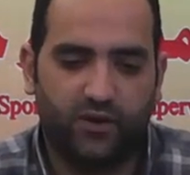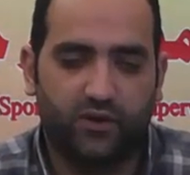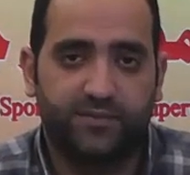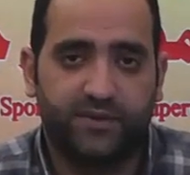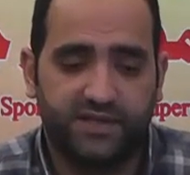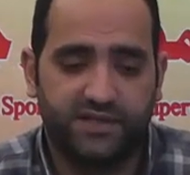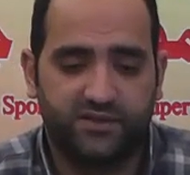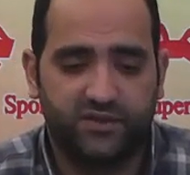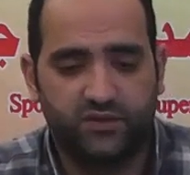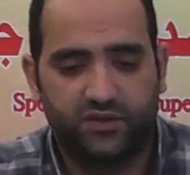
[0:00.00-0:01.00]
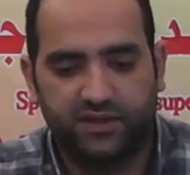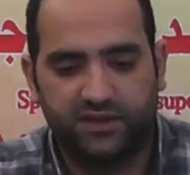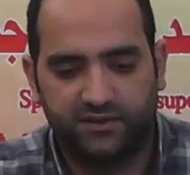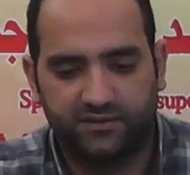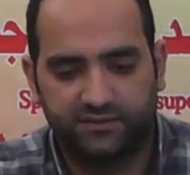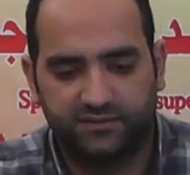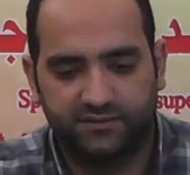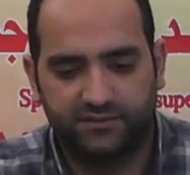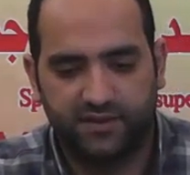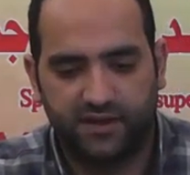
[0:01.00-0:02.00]
All praise is due to Allah.
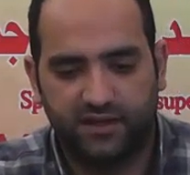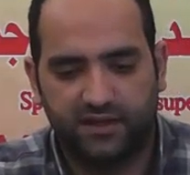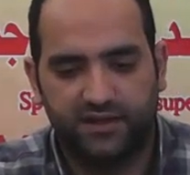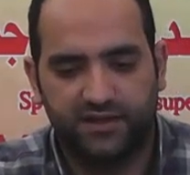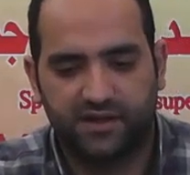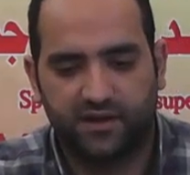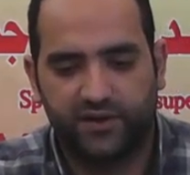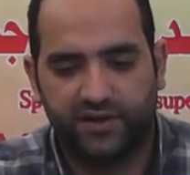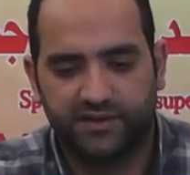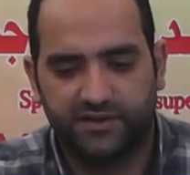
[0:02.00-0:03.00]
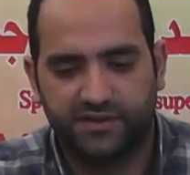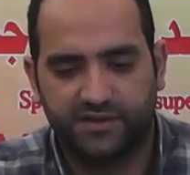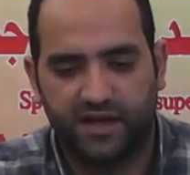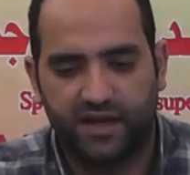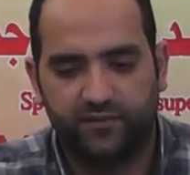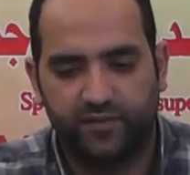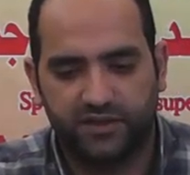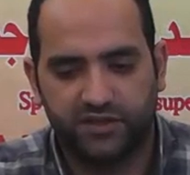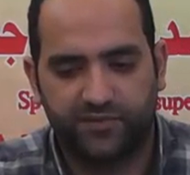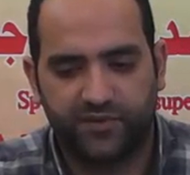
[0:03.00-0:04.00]
Allah is the greatest, and
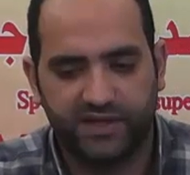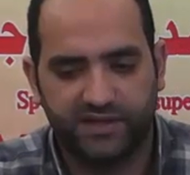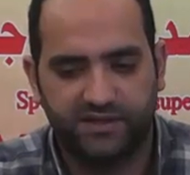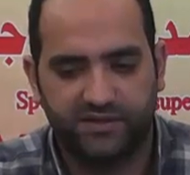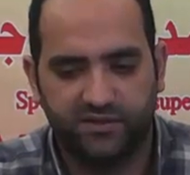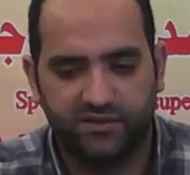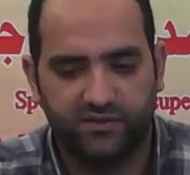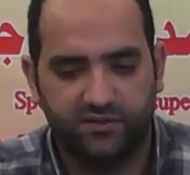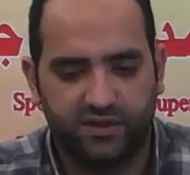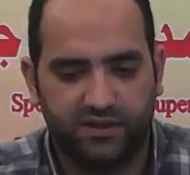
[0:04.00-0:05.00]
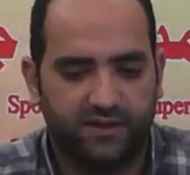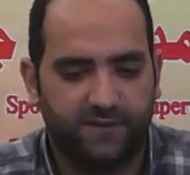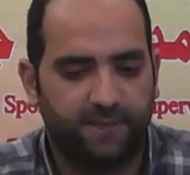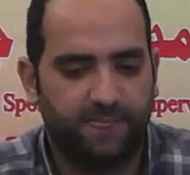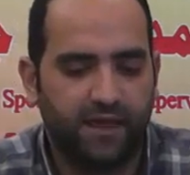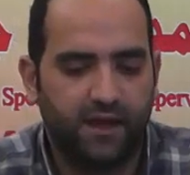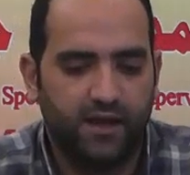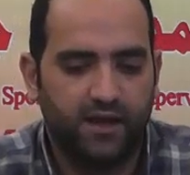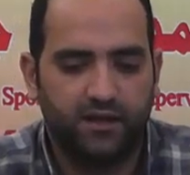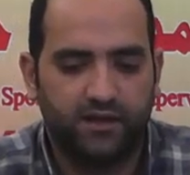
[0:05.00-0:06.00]
much praise is due to Allah.
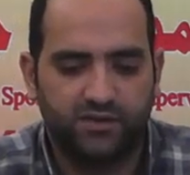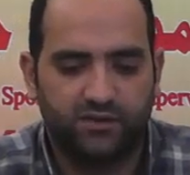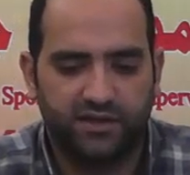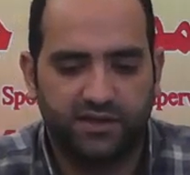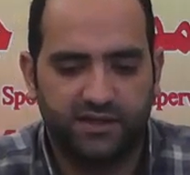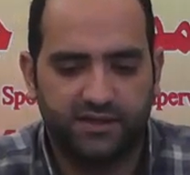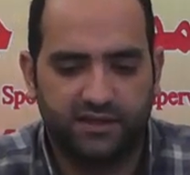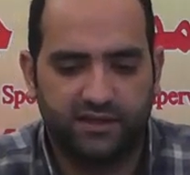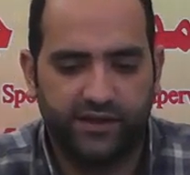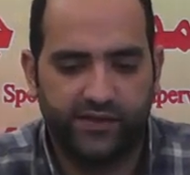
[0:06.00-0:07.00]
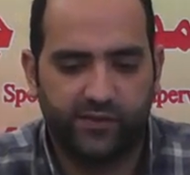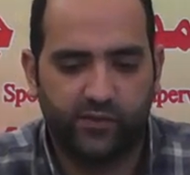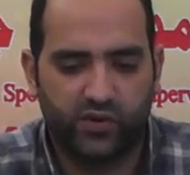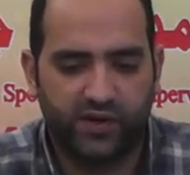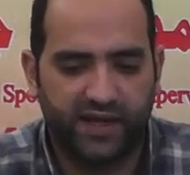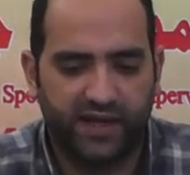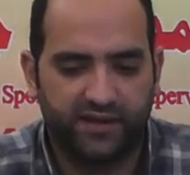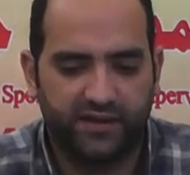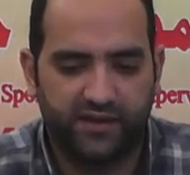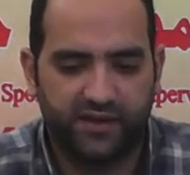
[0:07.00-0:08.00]
Exalted is Allah in the morning and
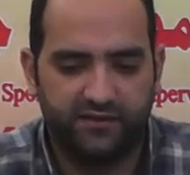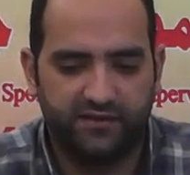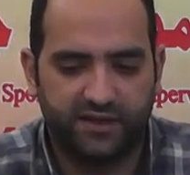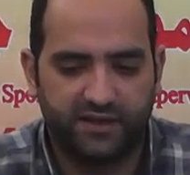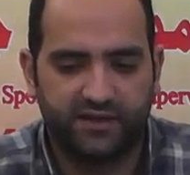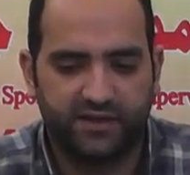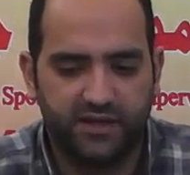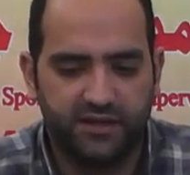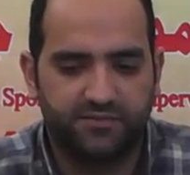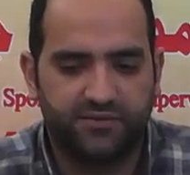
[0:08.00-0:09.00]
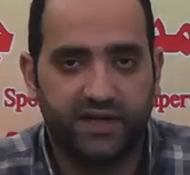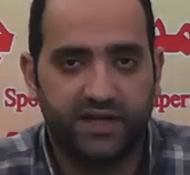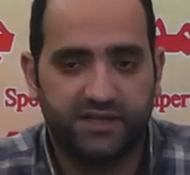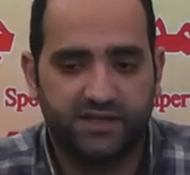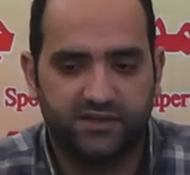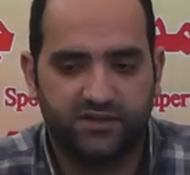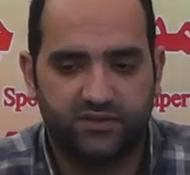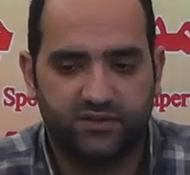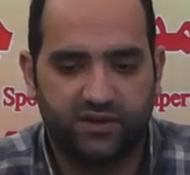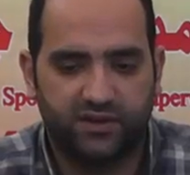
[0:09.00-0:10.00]
in the evening. Praise is due
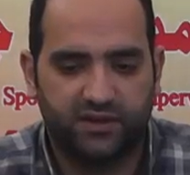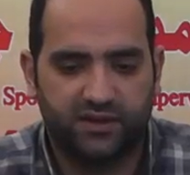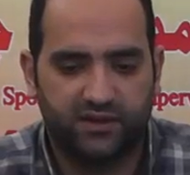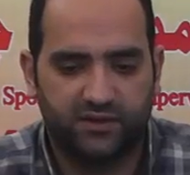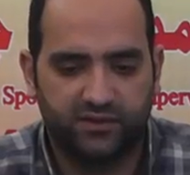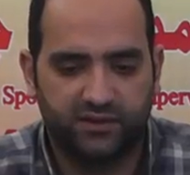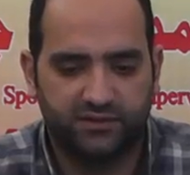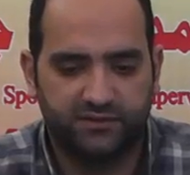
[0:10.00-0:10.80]
to Allah alone.